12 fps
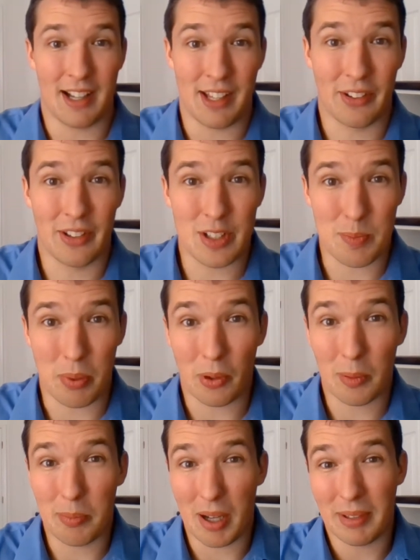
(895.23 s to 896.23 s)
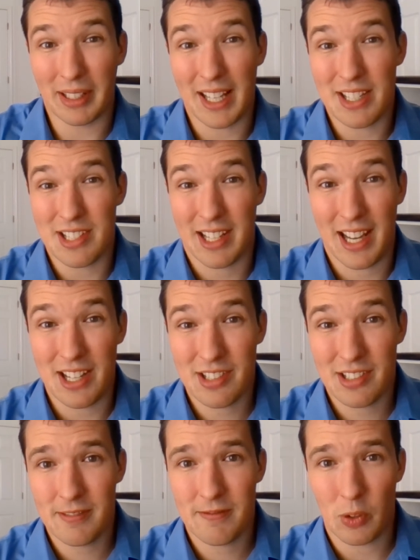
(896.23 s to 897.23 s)
Another is poor public
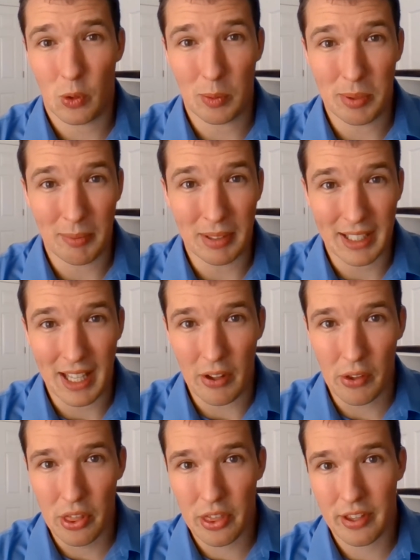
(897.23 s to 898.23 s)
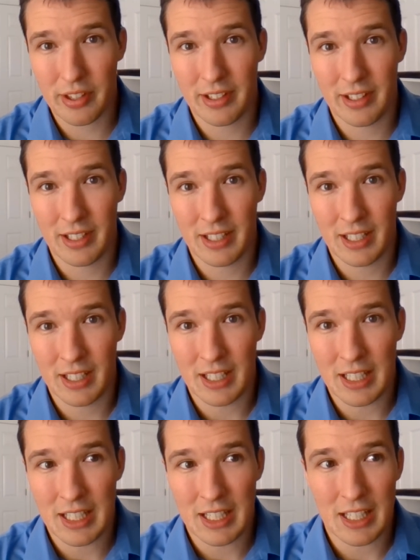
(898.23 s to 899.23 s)
education or public health.
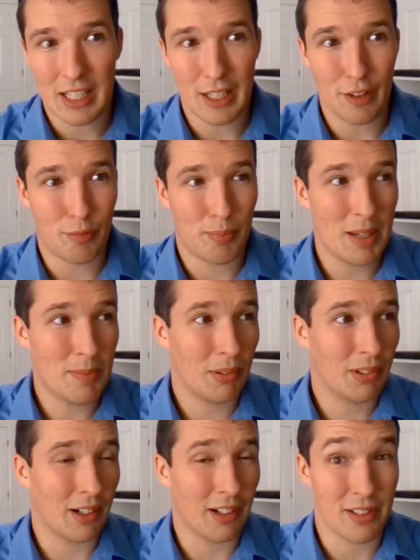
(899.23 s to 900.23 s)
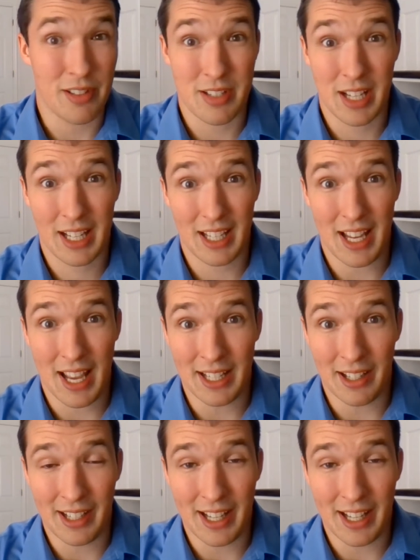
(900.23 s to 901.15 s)
If people are sick and